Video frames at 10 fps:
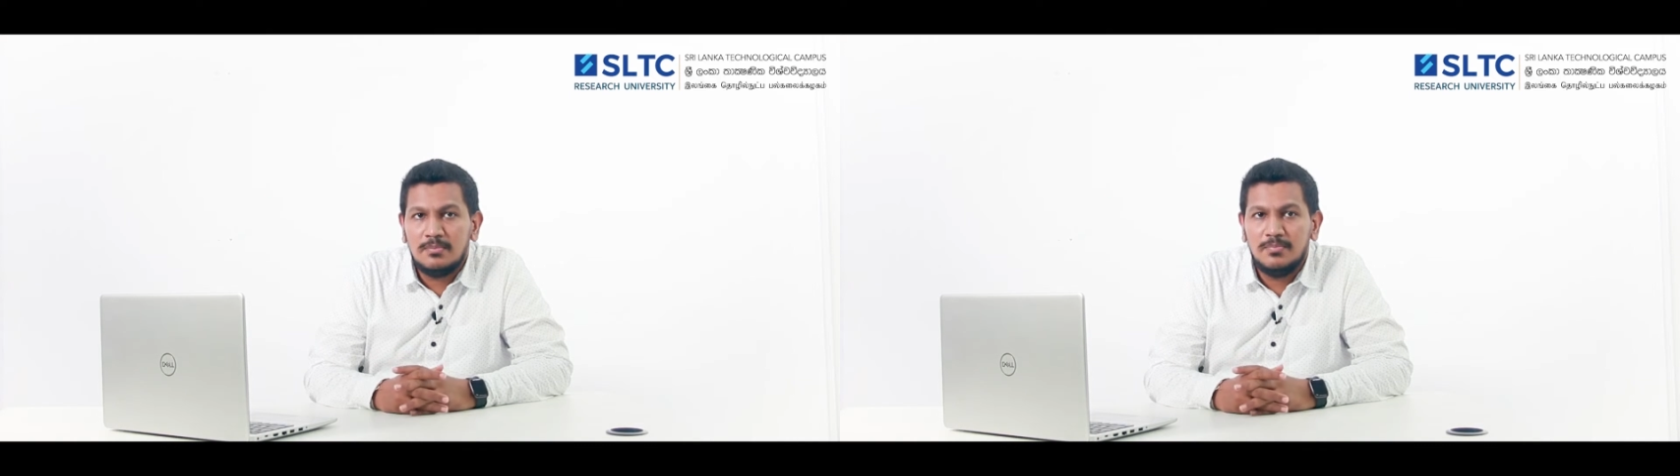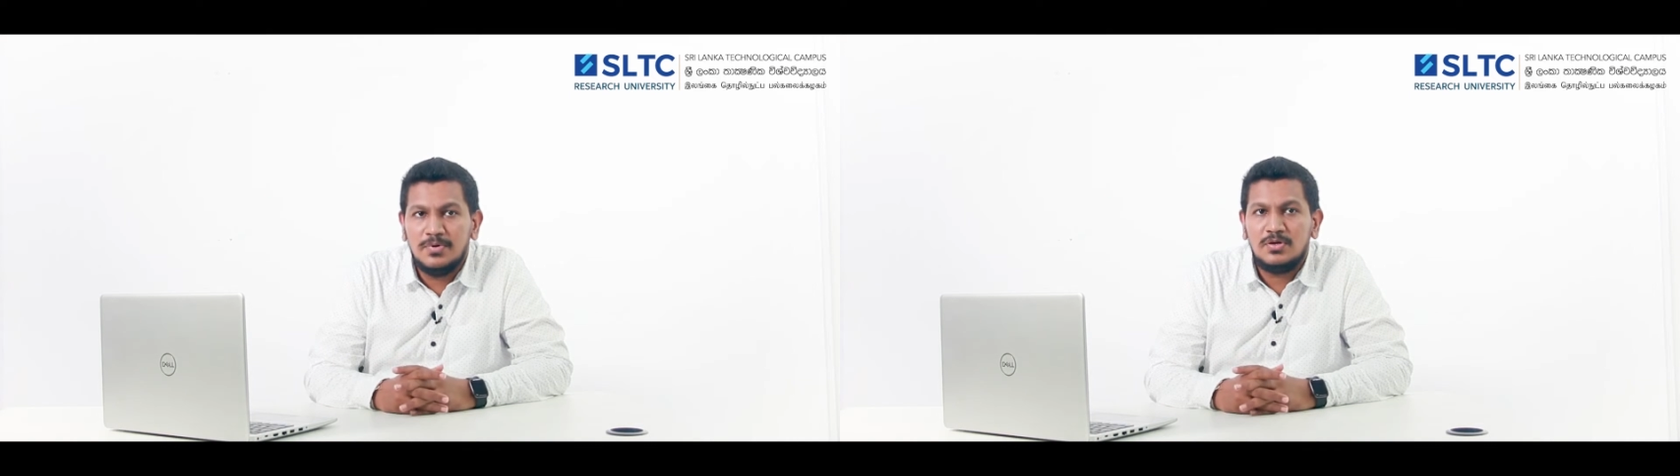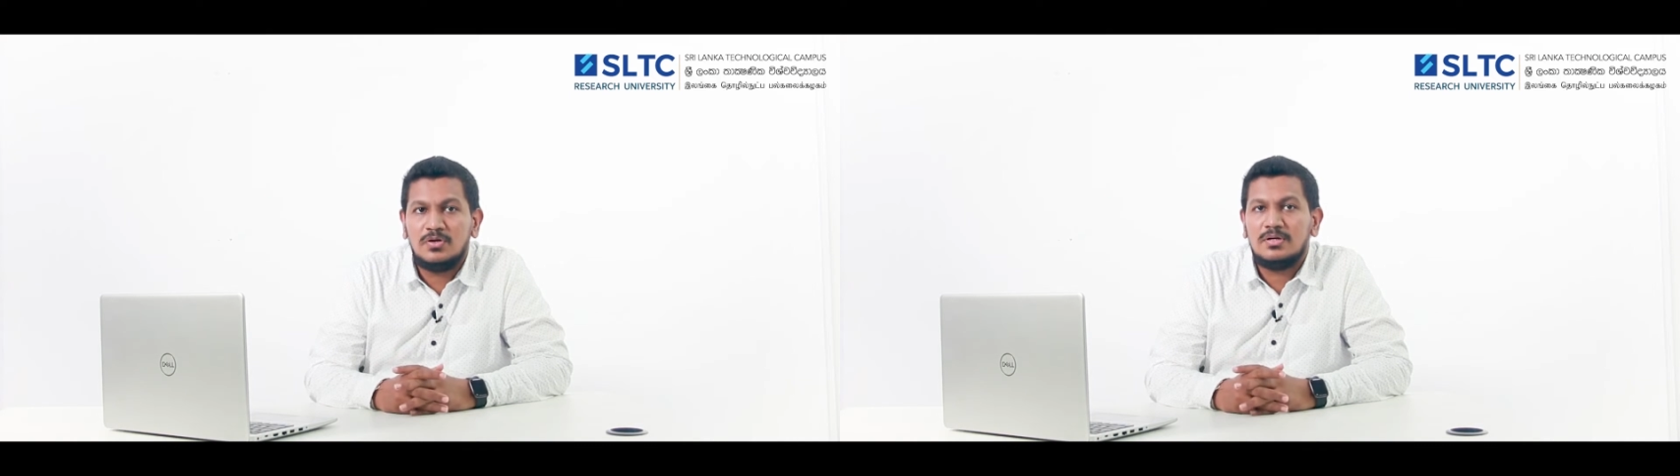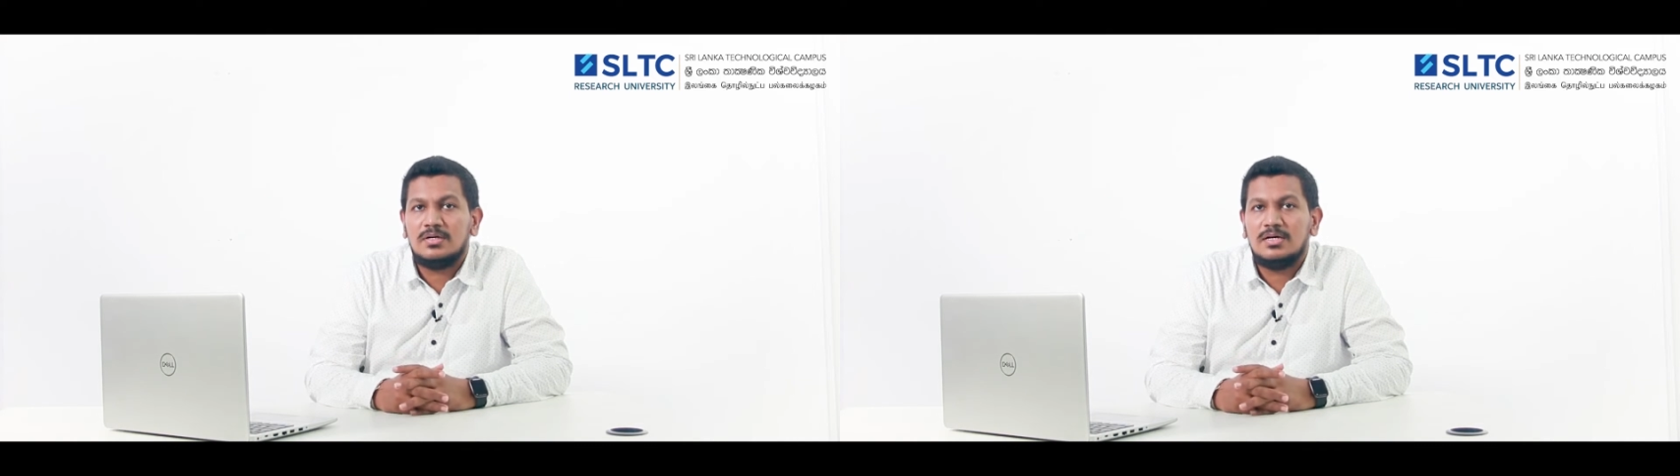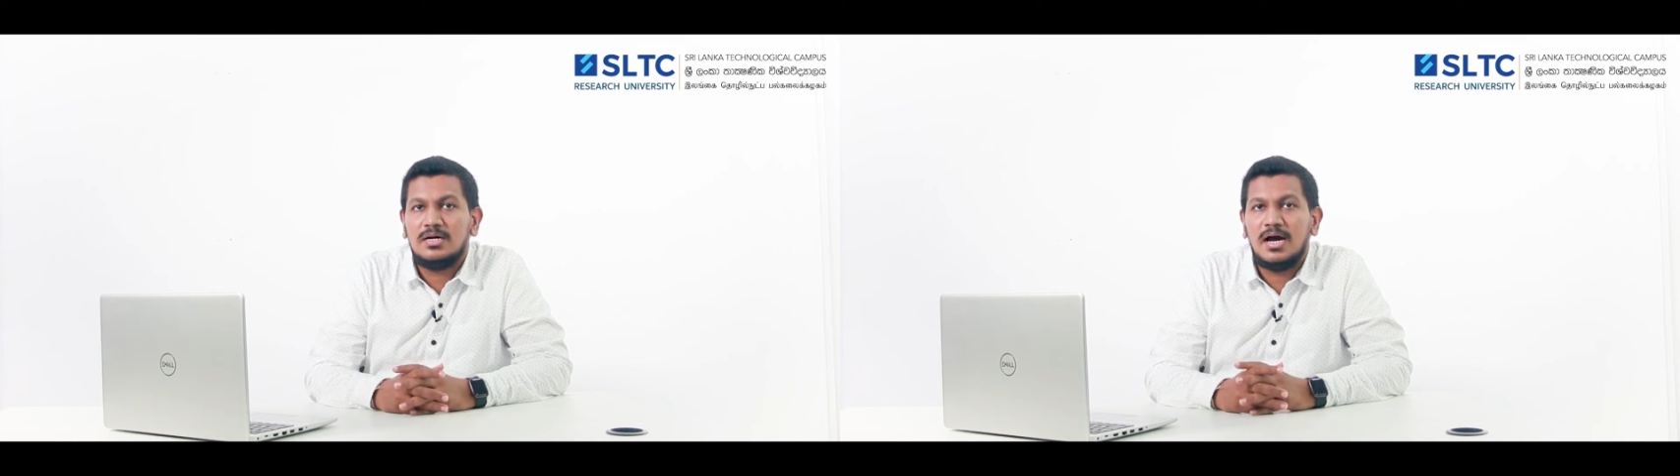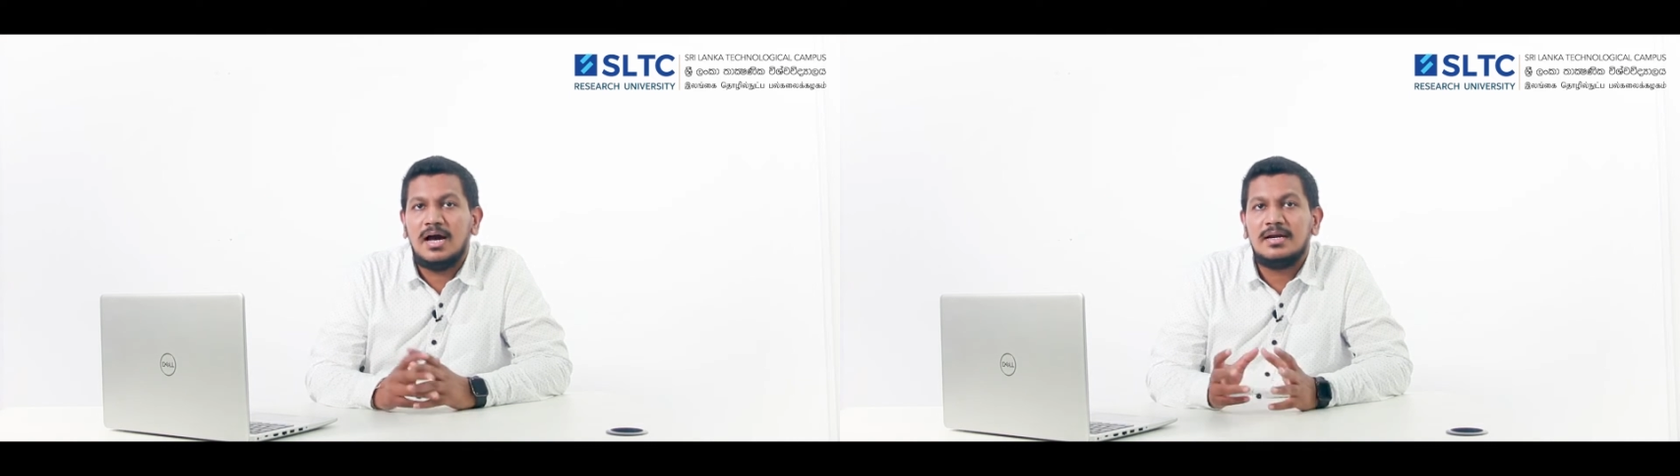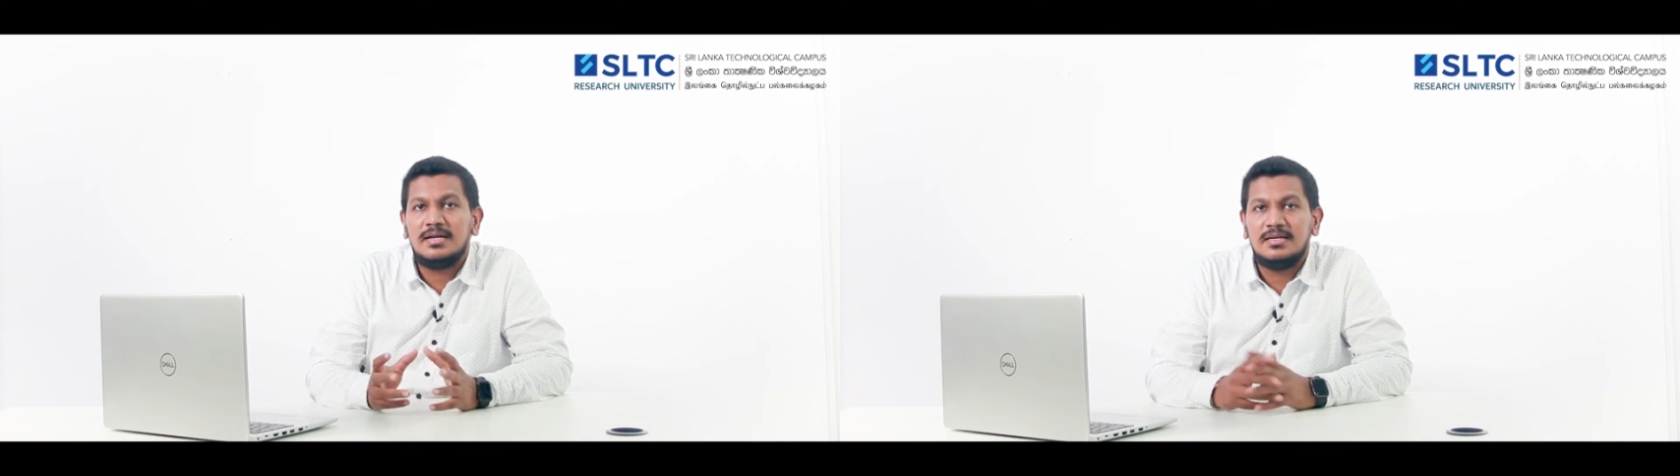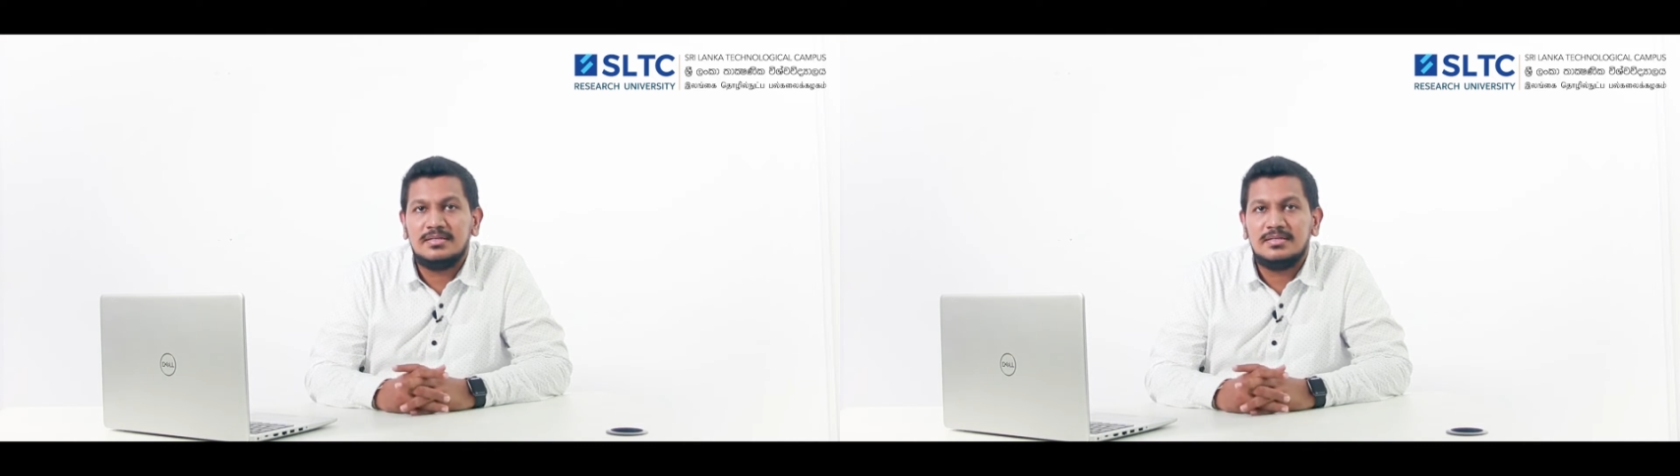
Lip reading: beyond until